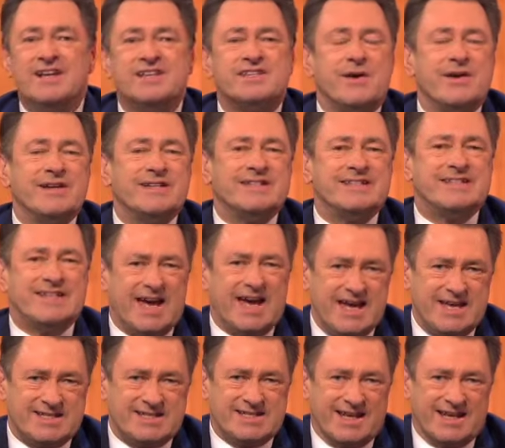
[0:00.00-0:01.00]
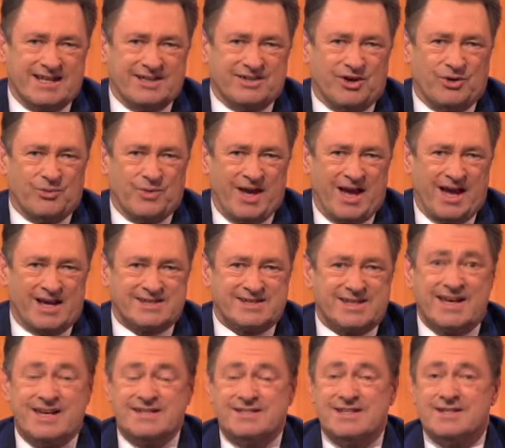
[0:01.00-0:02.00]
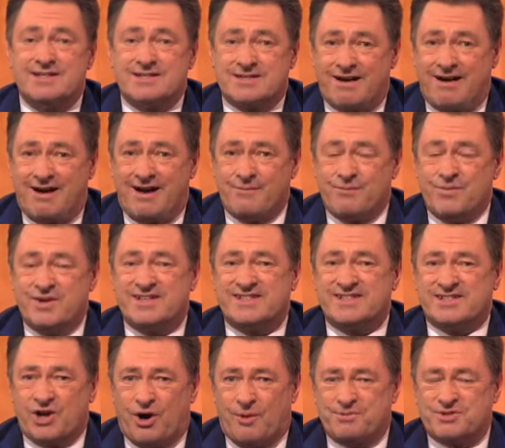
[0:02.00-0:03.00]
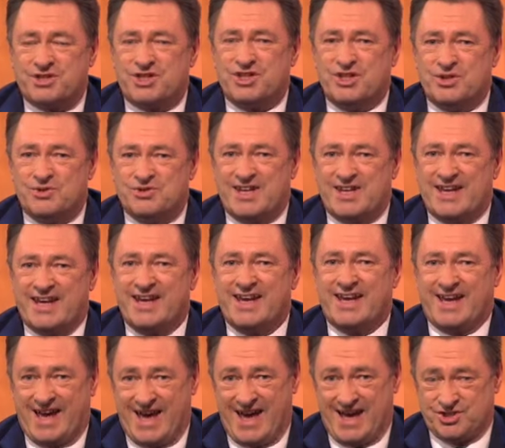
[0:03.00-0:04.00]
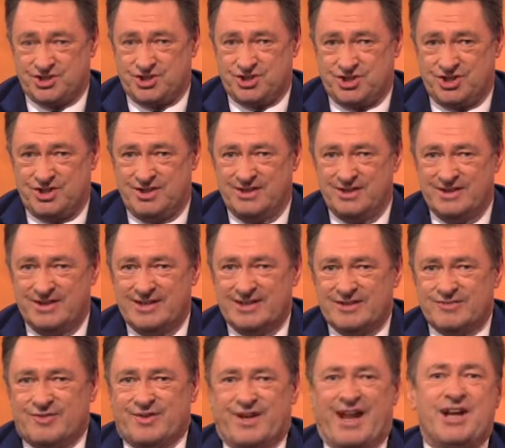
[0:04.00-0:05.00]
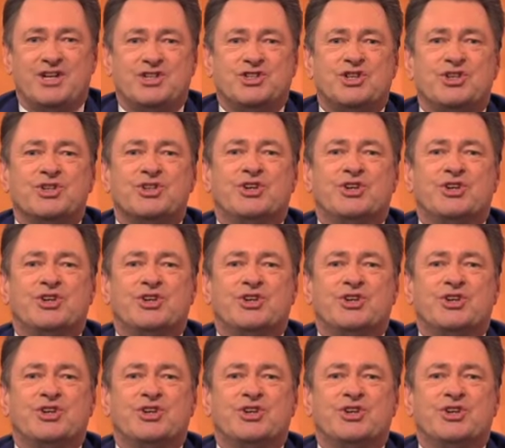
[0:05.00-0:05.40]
So in today's Ding Dong, we ask, is it time we stopped using cash? Financial